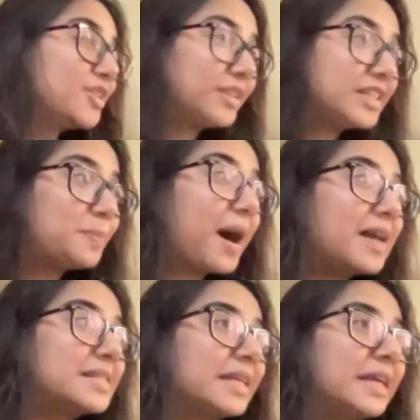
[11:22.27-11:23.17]
So these
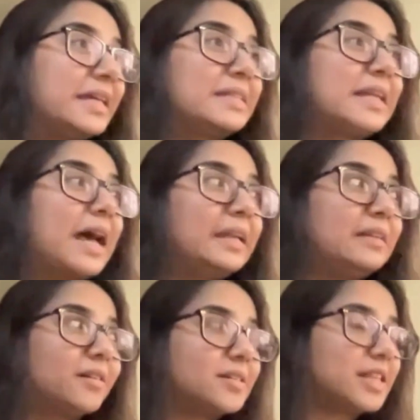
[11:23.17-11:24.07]
past 8-9
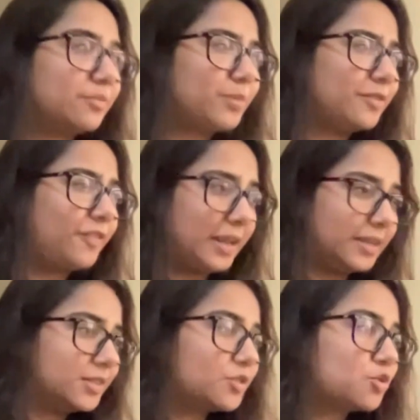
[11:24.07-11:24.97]
years have been
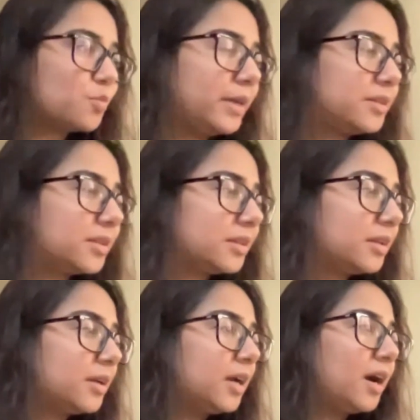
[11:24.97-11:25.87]
very instrumental